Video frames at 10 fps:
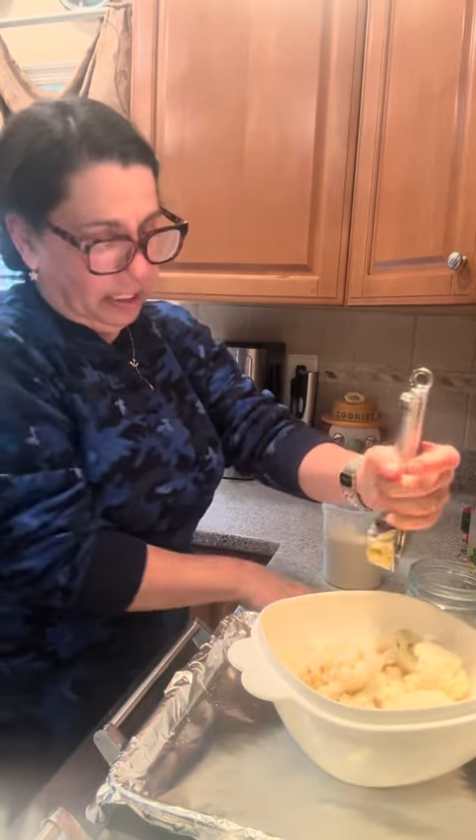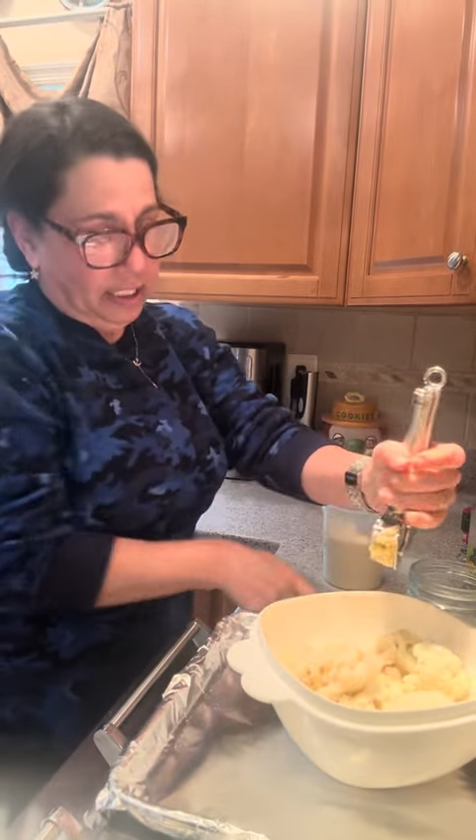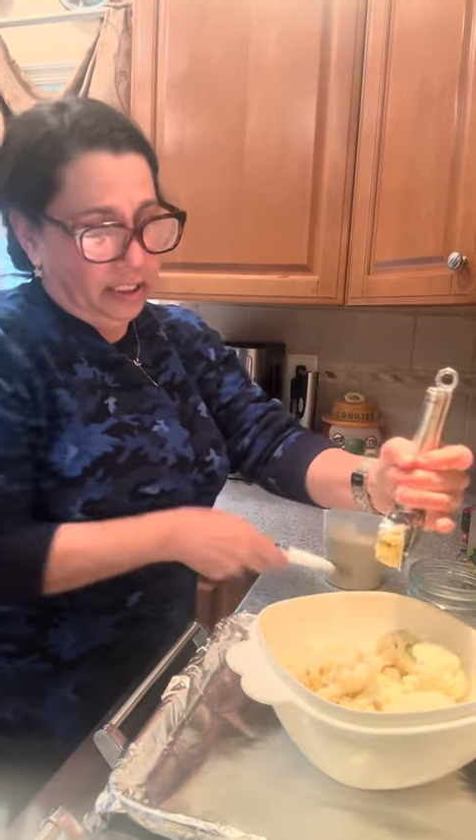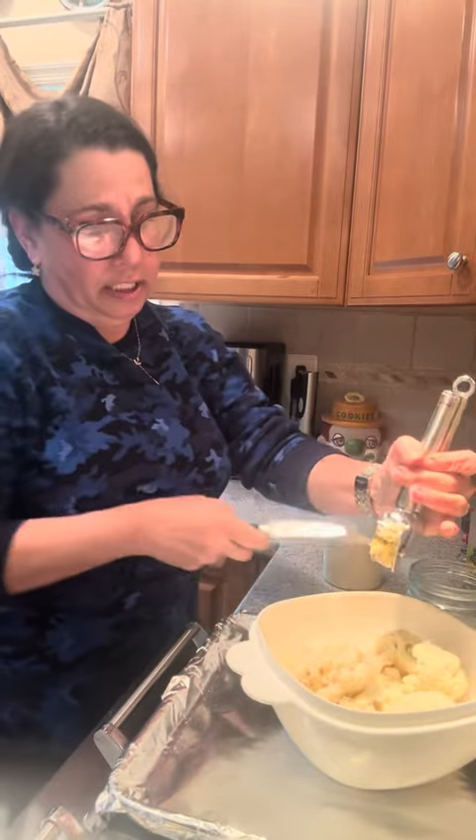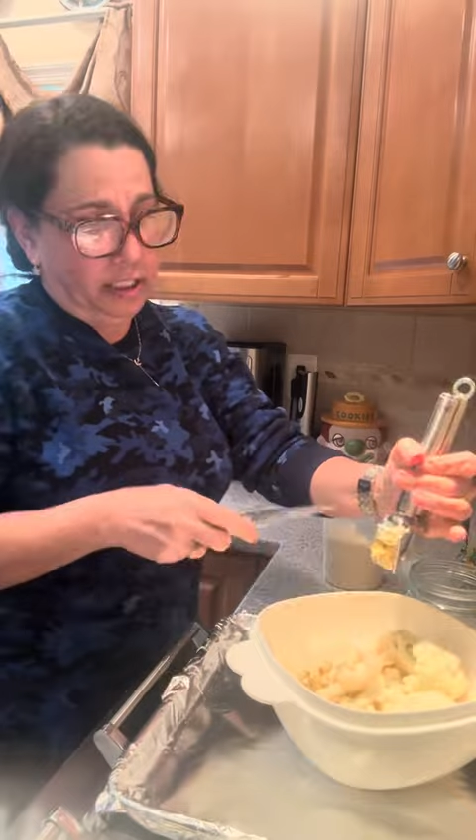
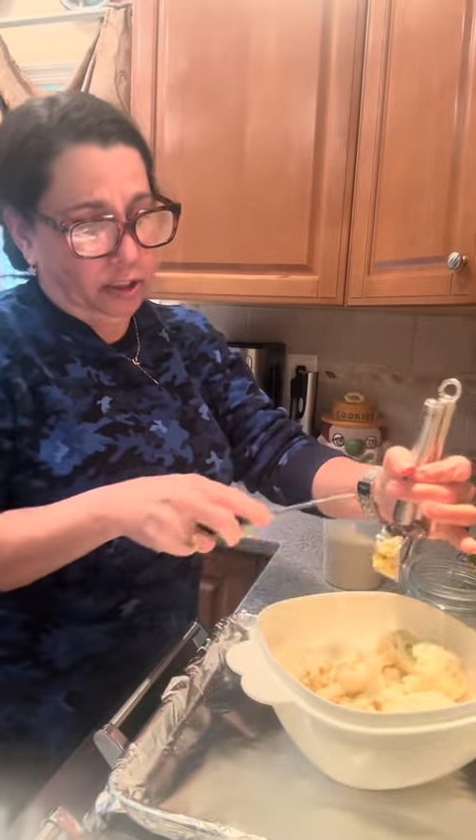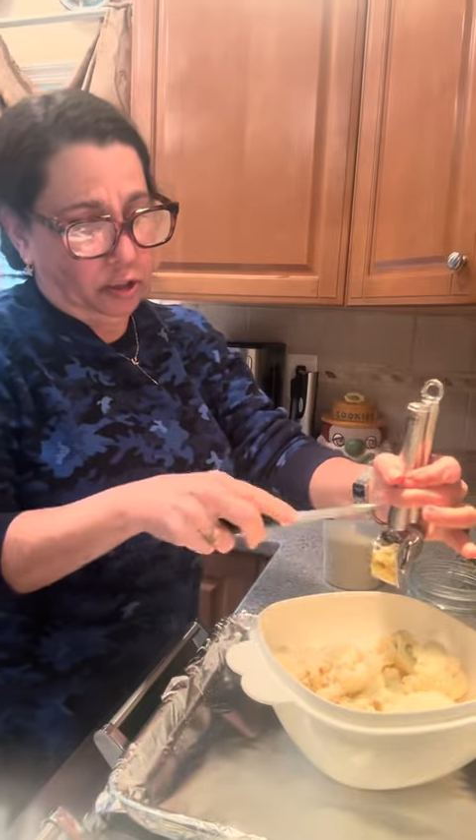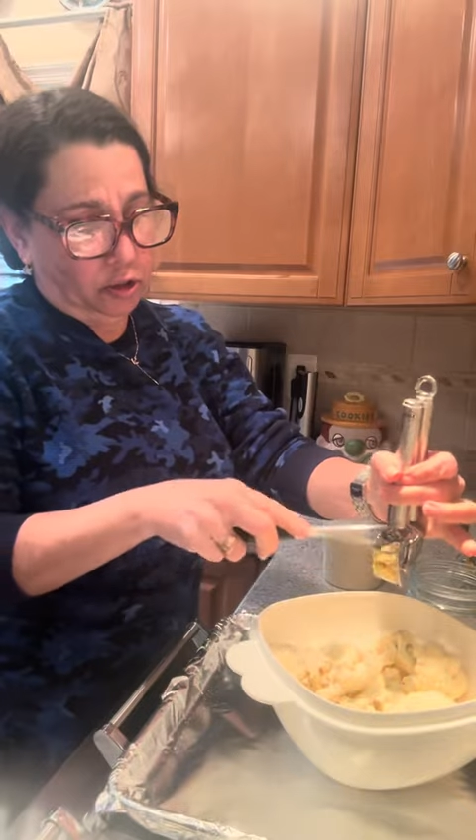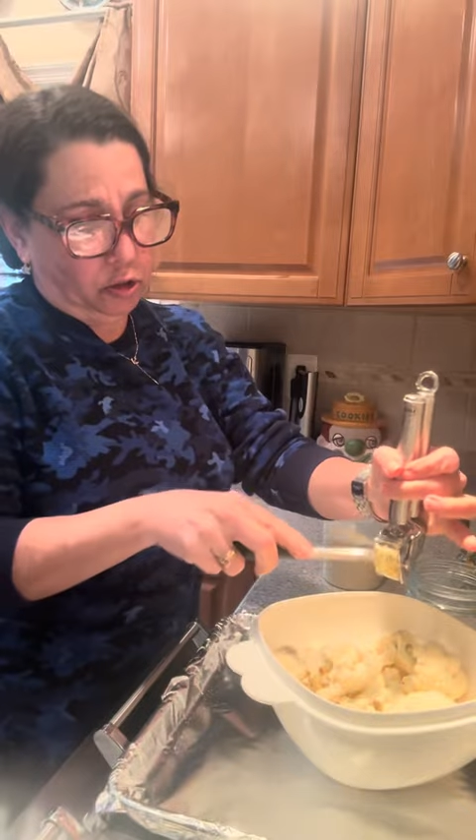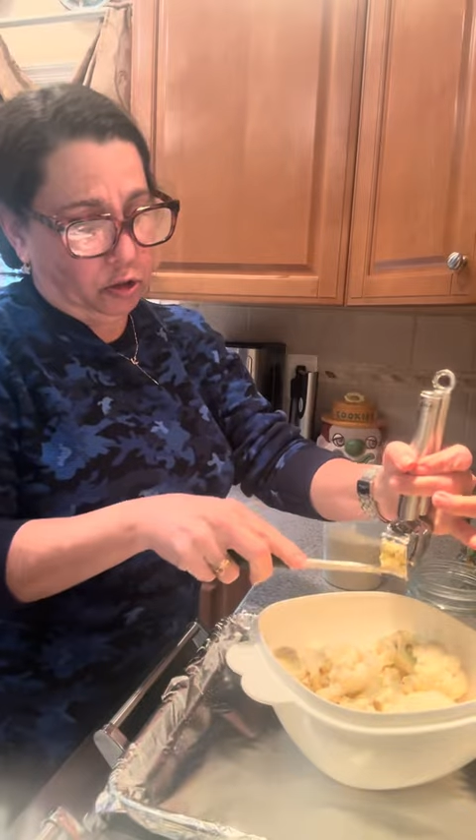And then you
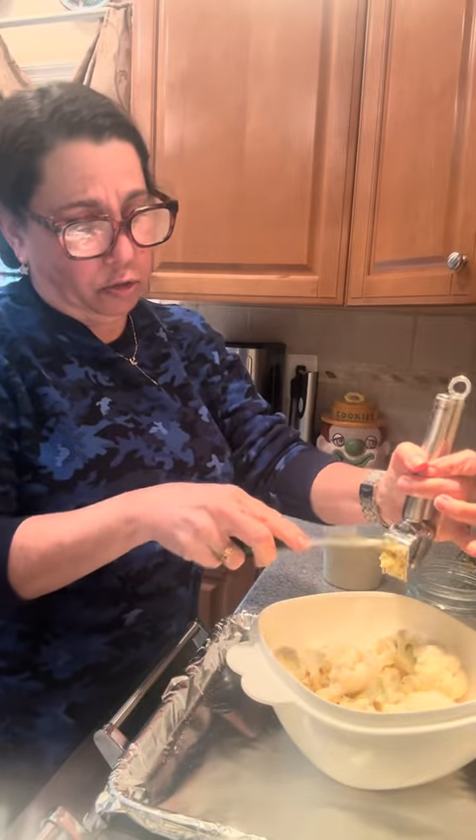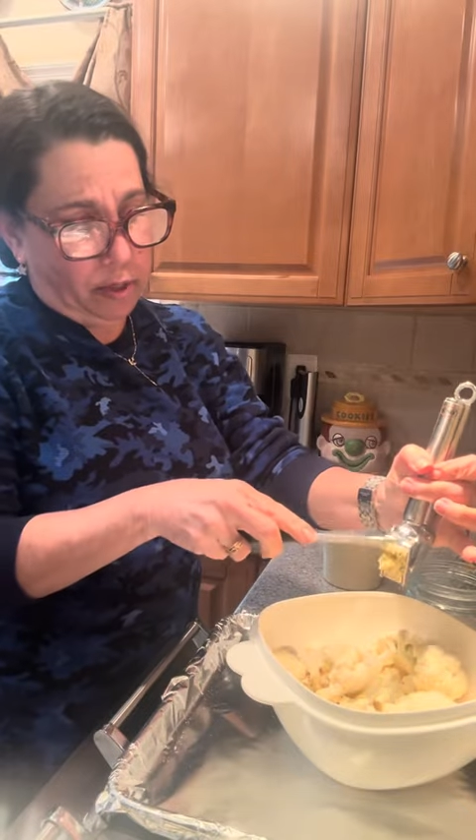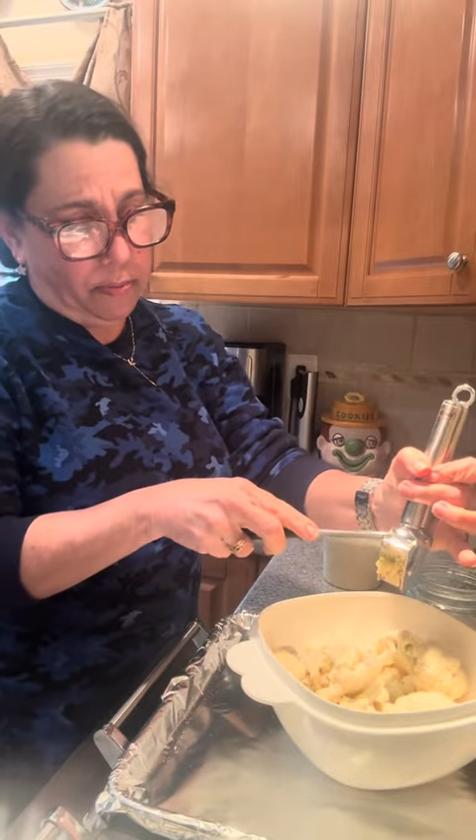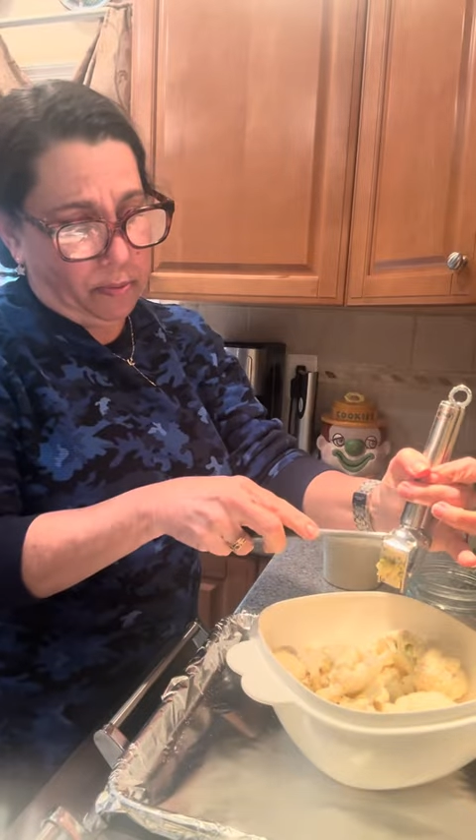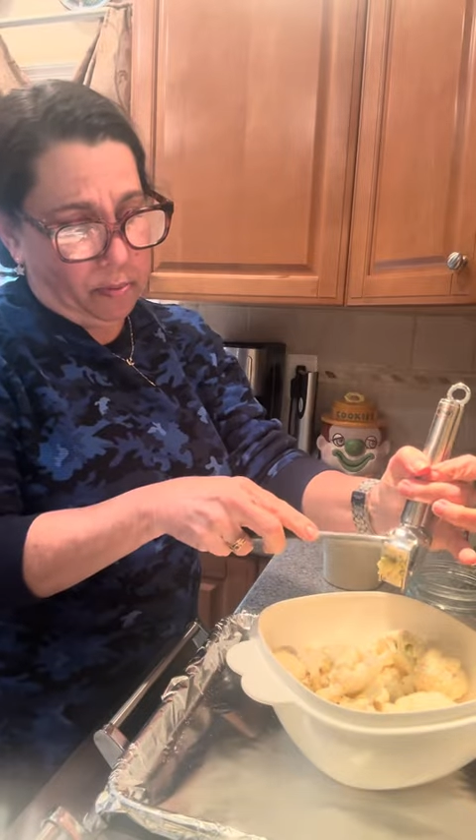just
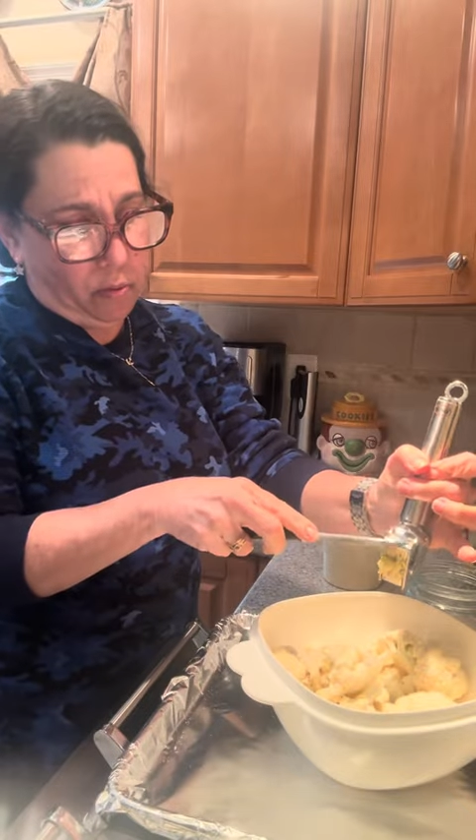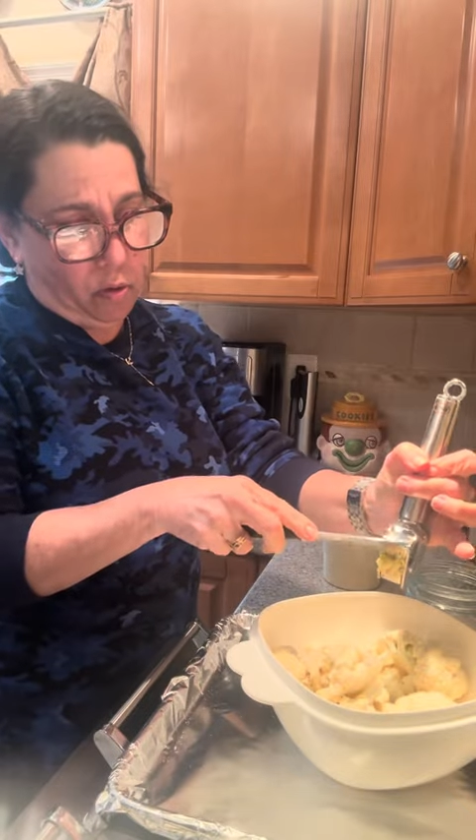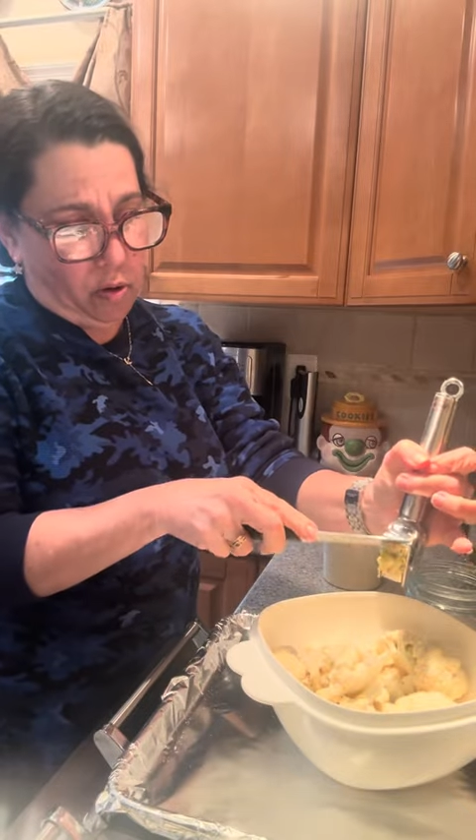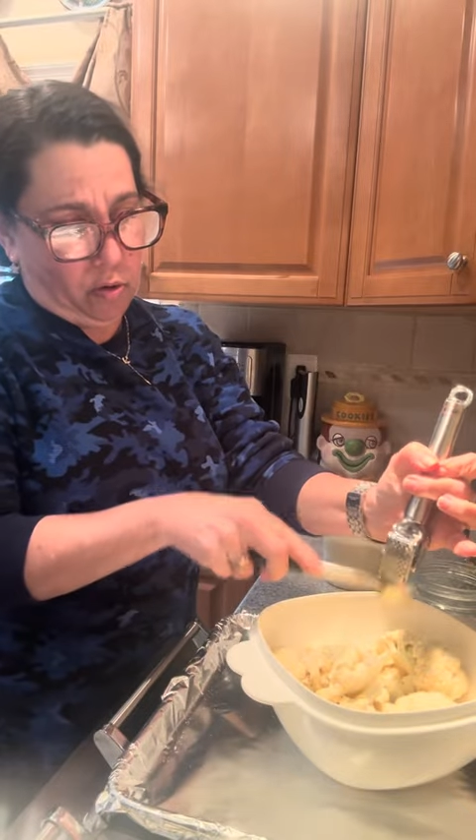scrape them all